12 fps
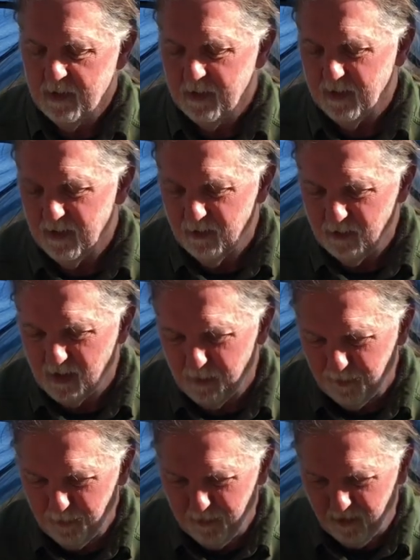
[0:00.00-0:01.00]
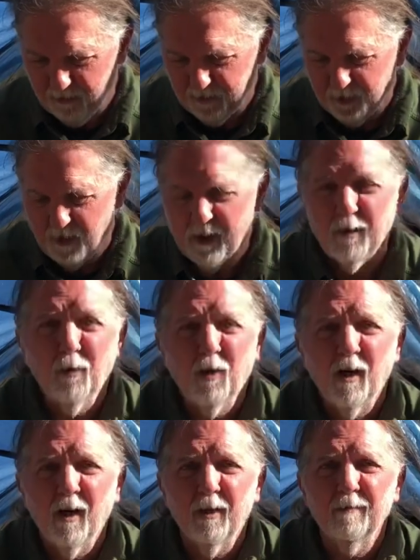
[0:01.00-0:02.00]
You know, a couple of pairs of
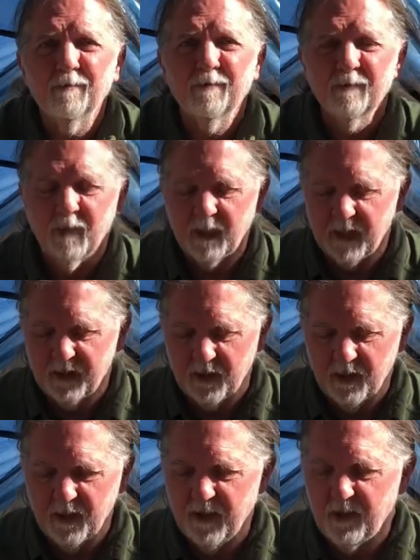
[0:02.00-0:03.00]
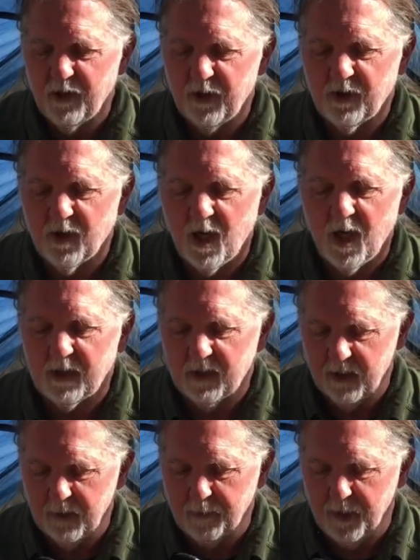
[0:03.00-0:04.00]
underwear. I got the Ninja socks
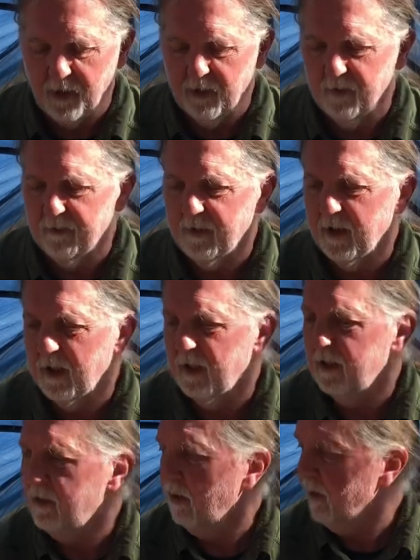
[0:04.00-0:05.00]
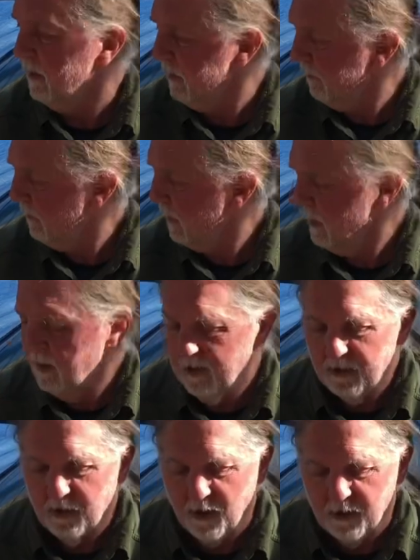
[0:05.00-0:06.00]
and a pair of darn
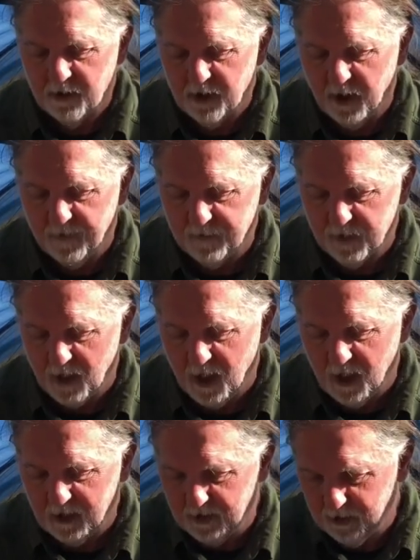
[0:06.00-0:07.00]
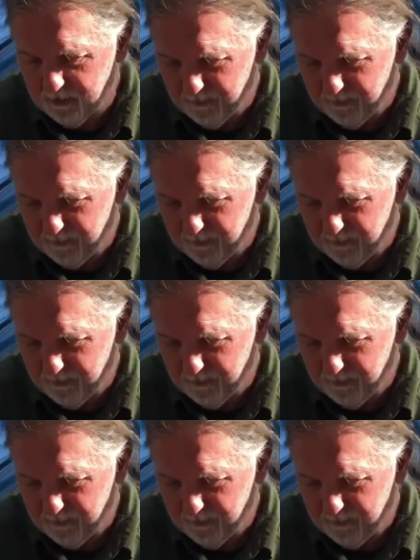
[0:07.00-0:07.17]
tough socks.